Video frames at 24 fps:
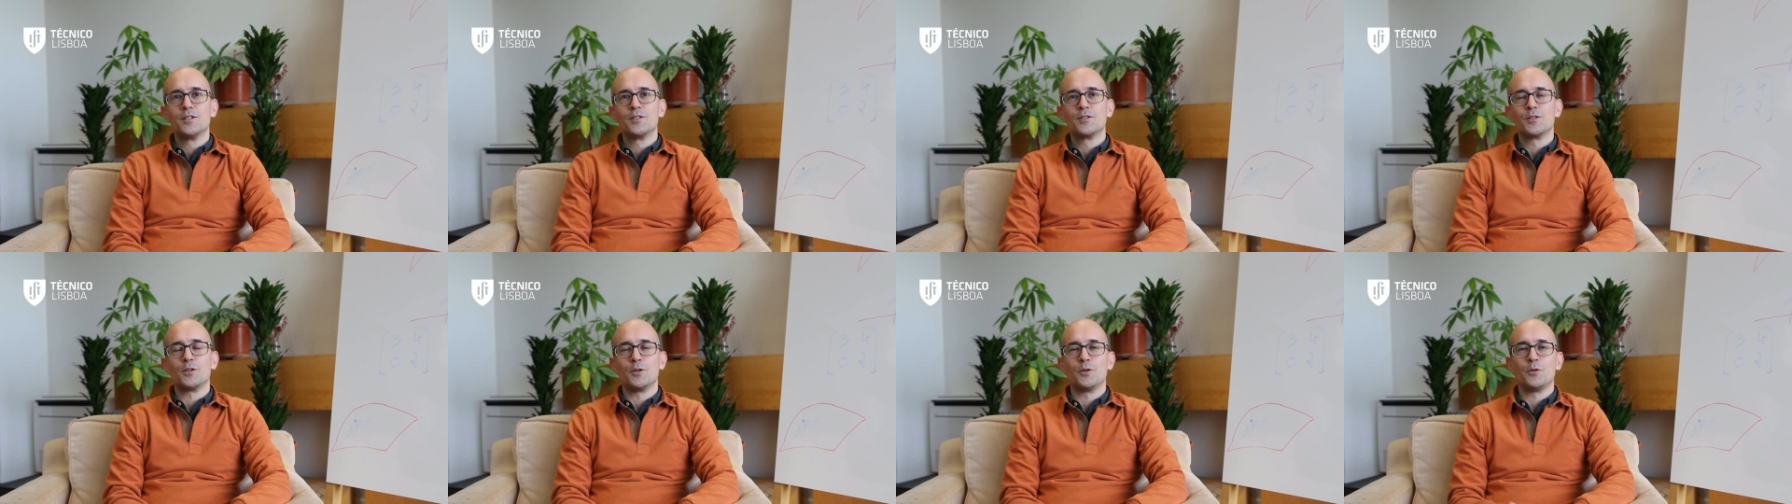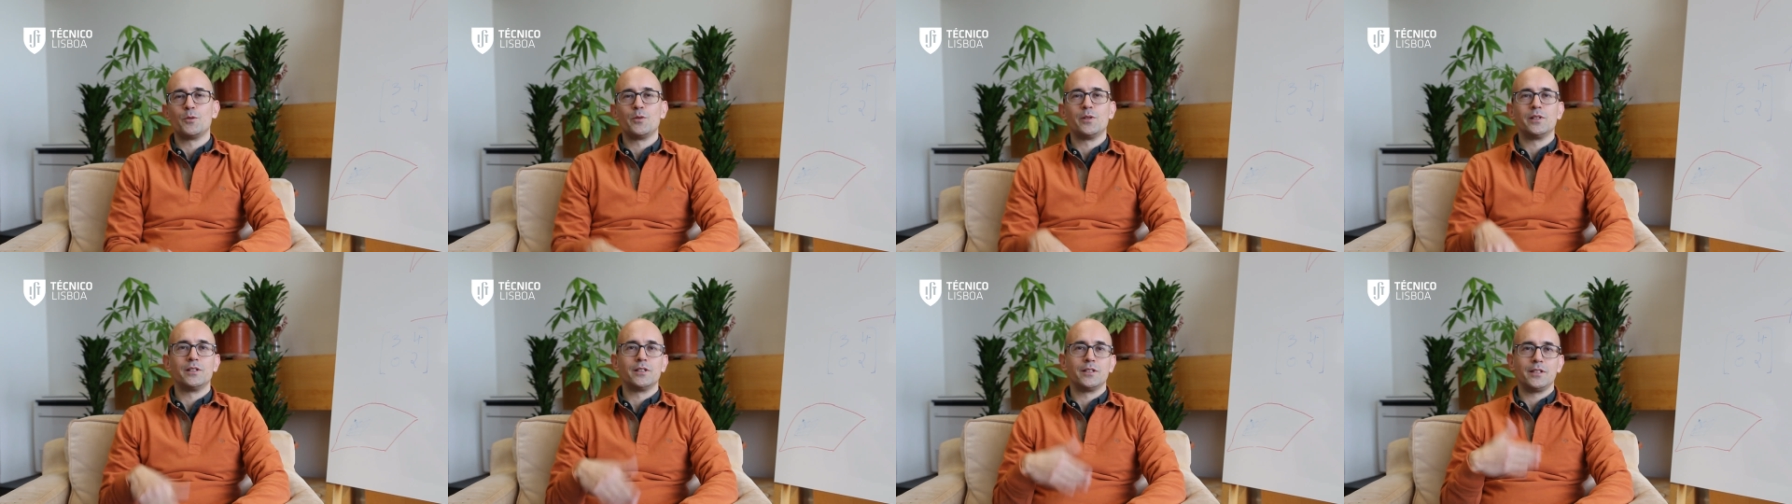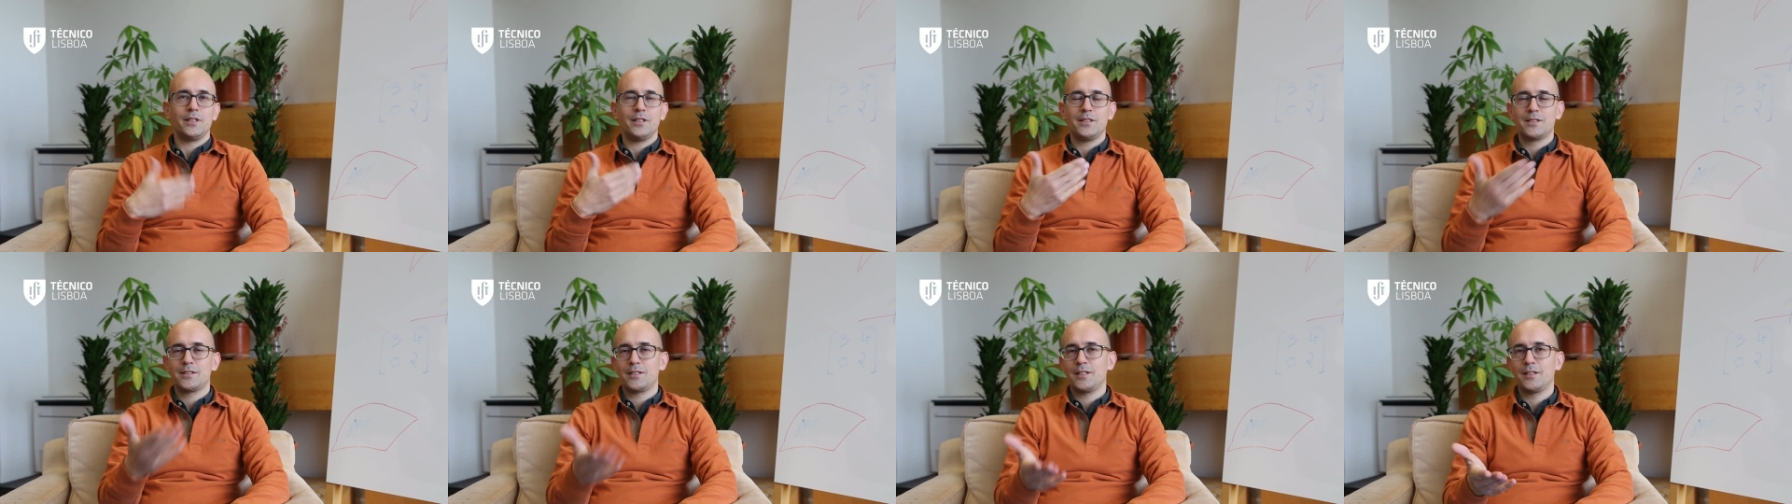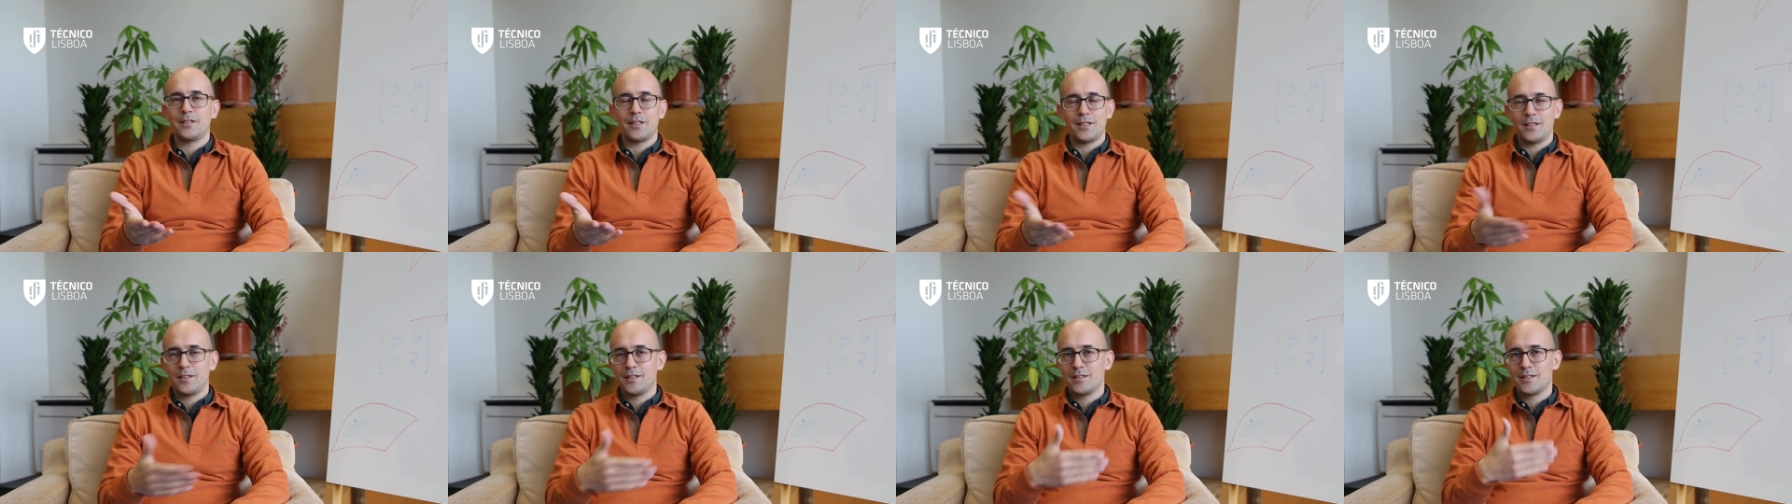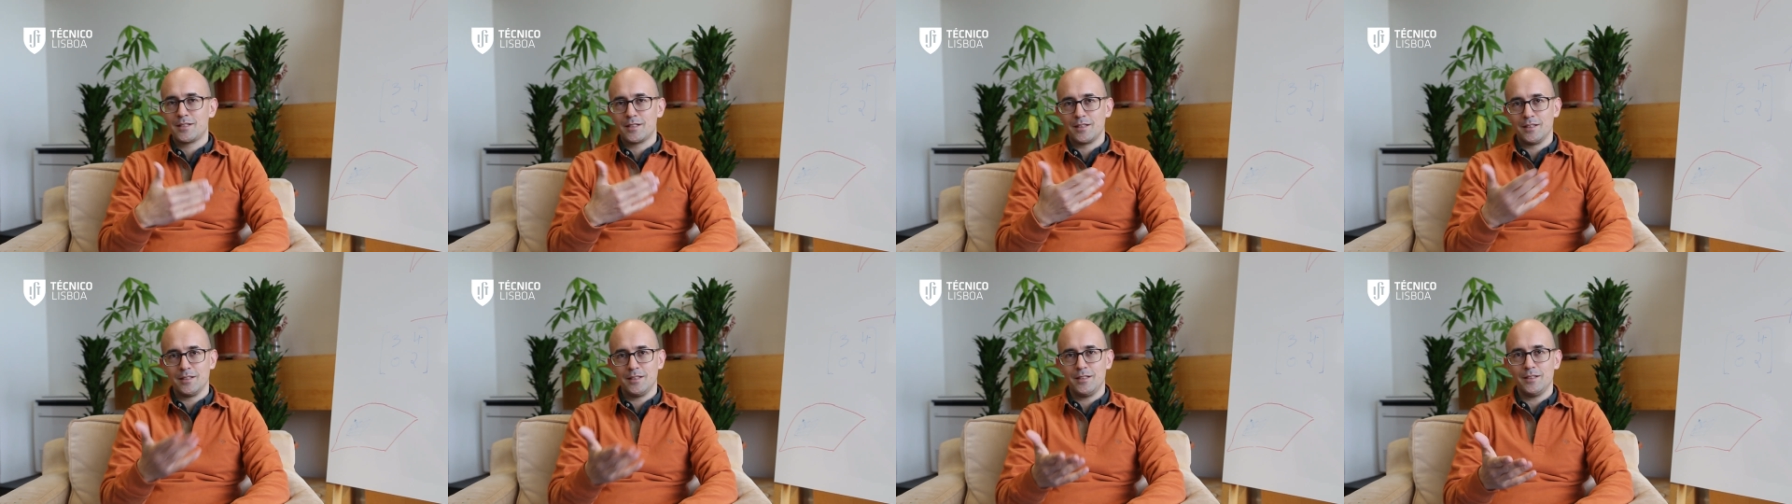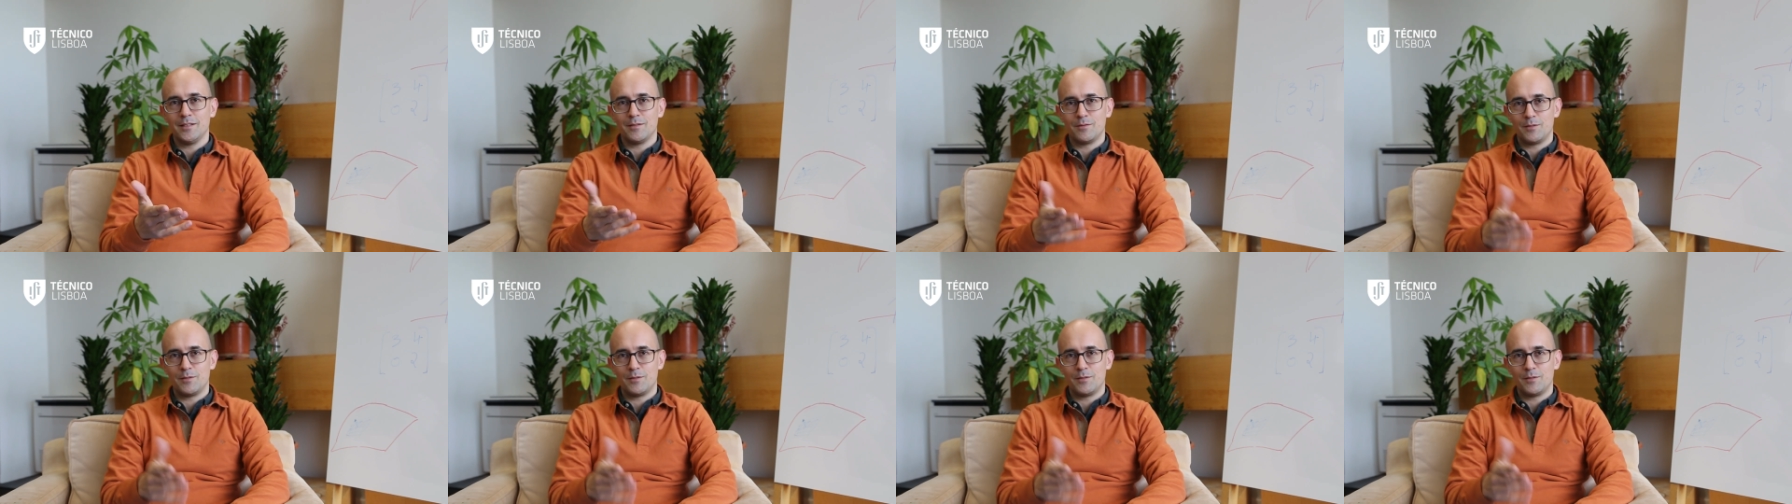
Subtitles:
So we will instantaneously